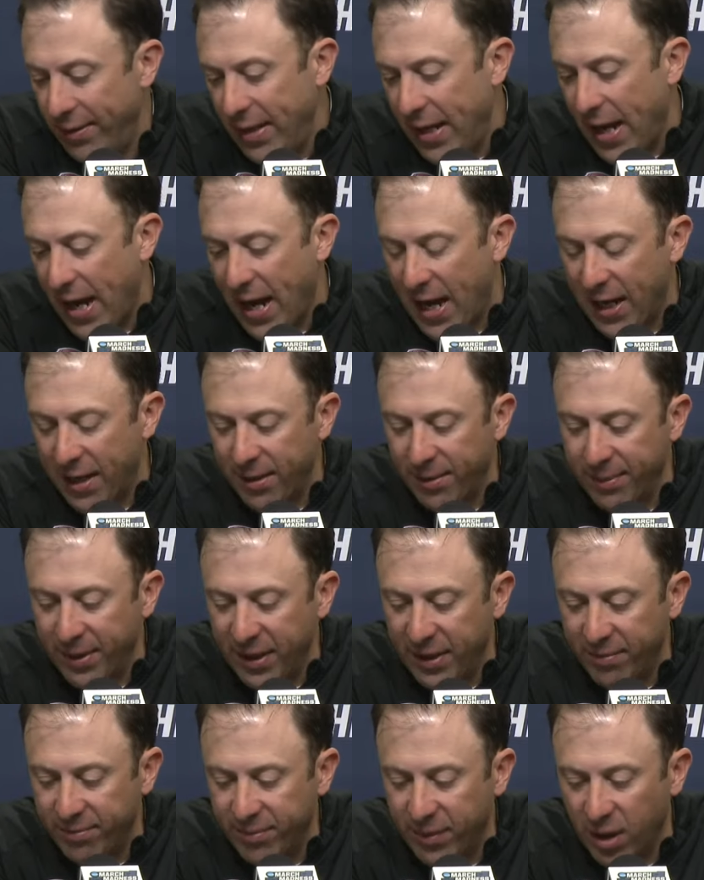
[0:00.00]
Yeah, I
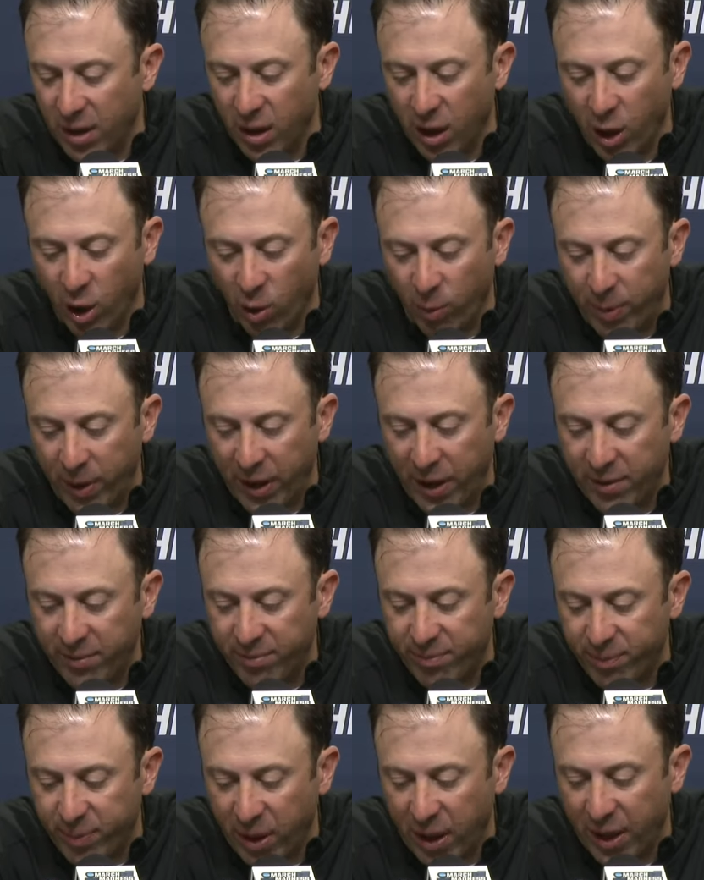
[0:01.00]
mean, a little bit,
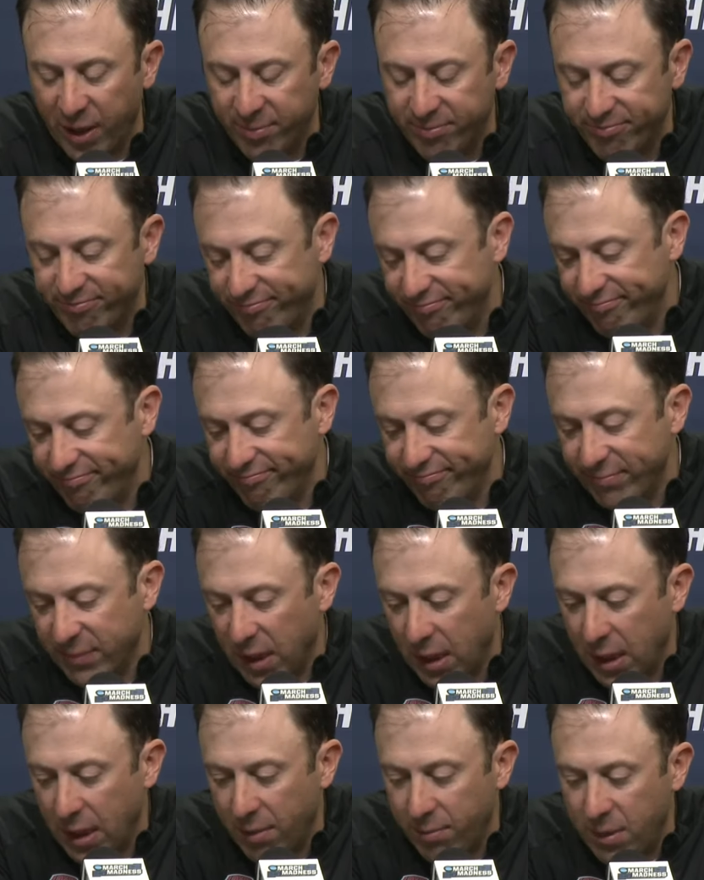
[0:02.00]
but
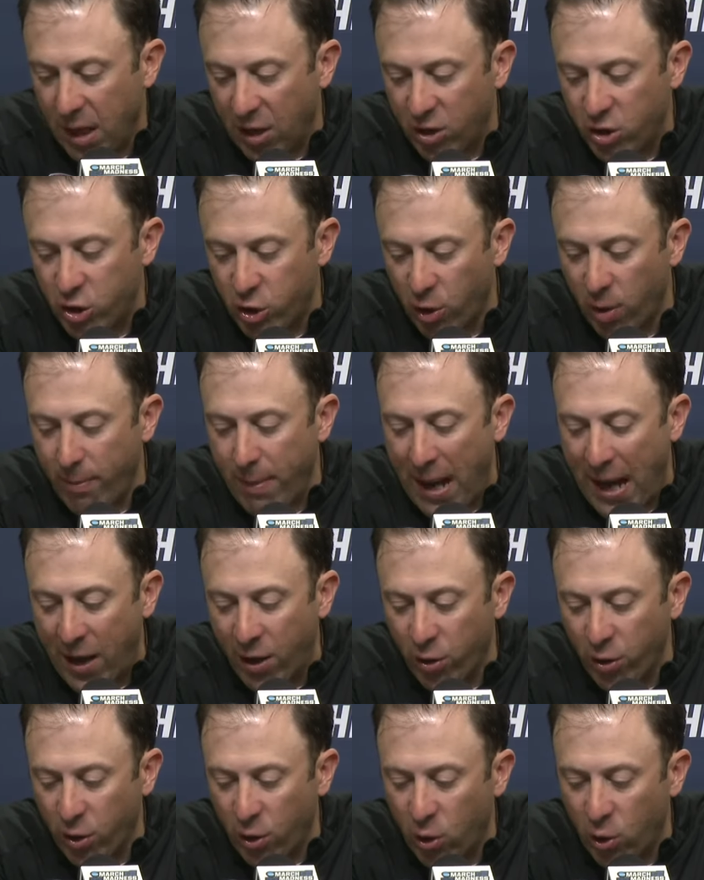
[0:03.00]
not sure it
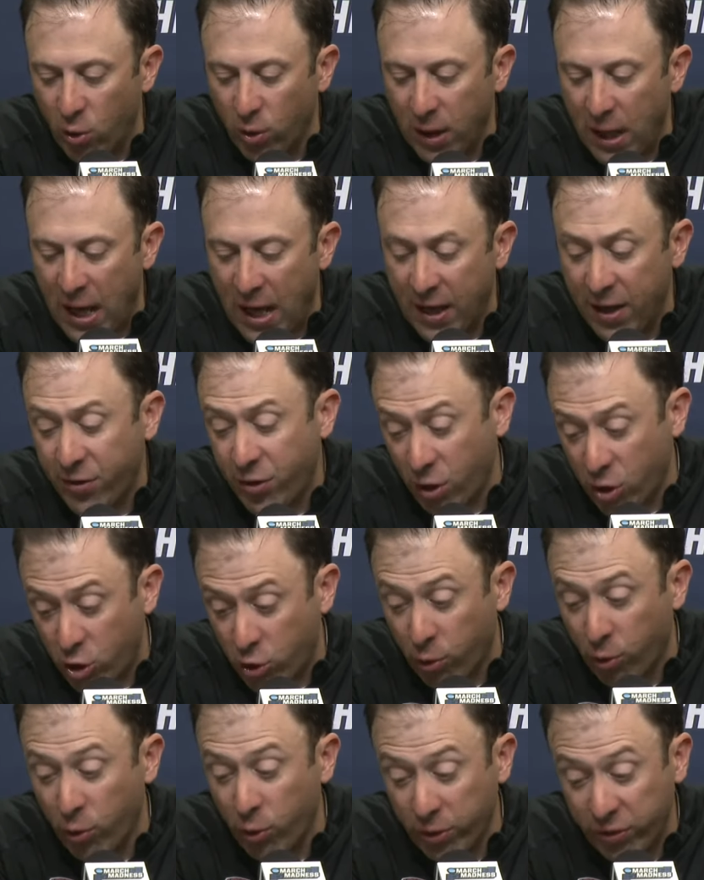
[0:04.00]
mattered a whole lot. I thought
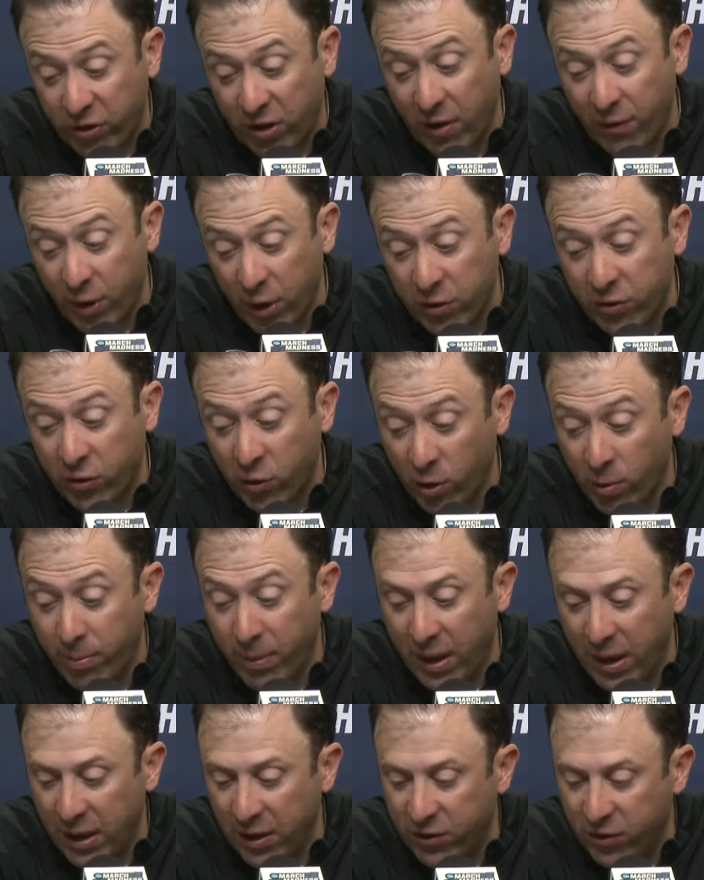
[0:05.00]
True was giving us good
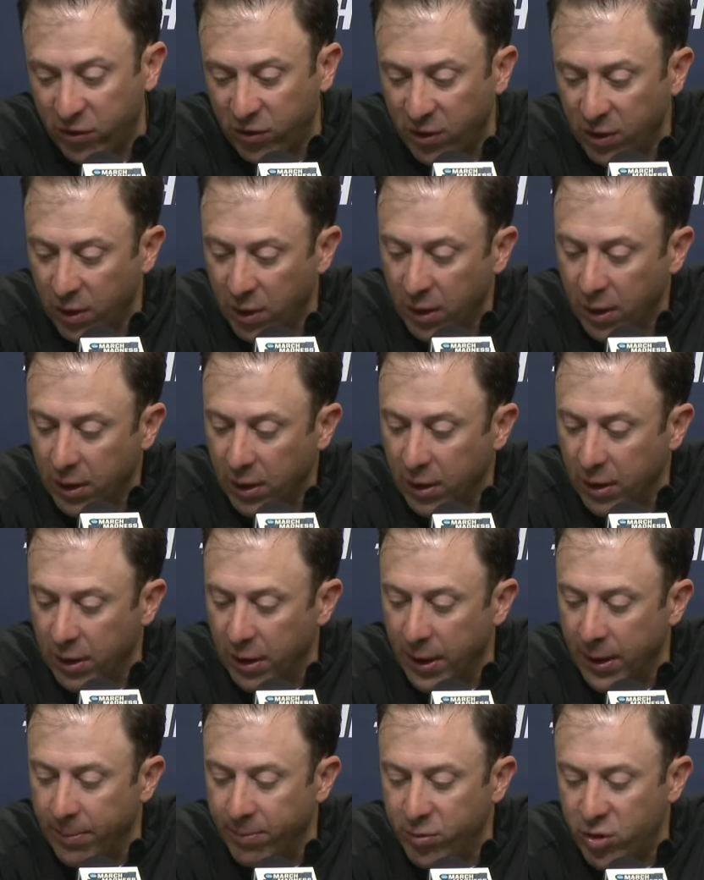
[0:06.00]
minutes.
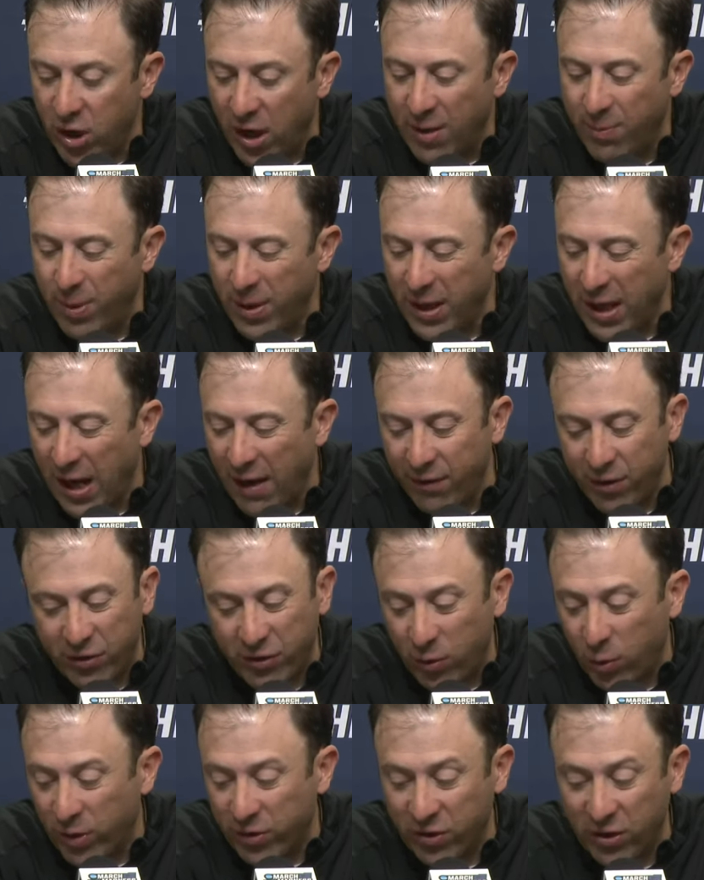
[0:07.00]
JB
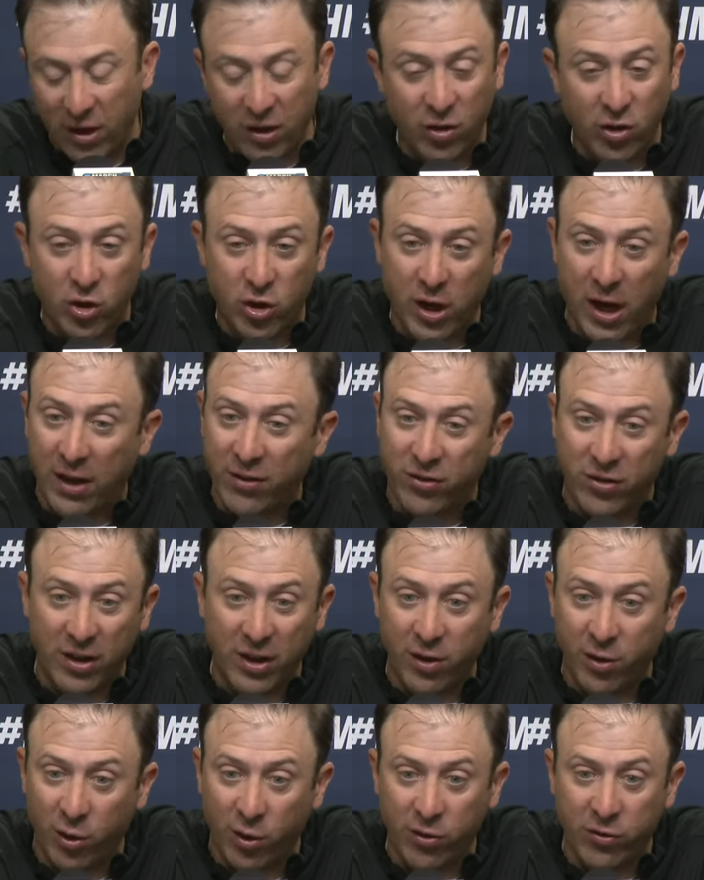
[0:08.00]
obviously wasn't hitting shots
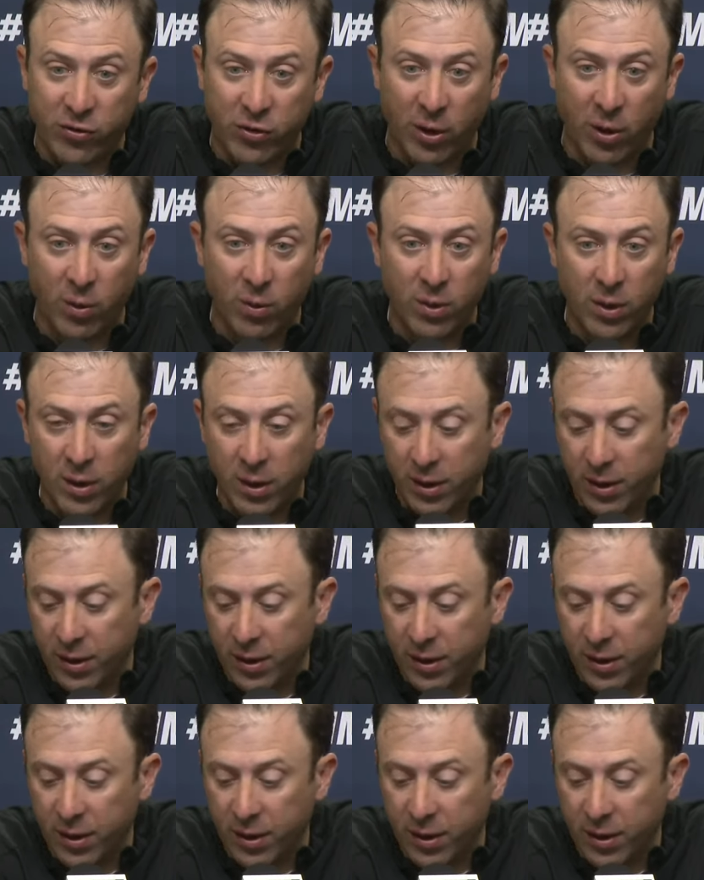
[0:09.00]
either, so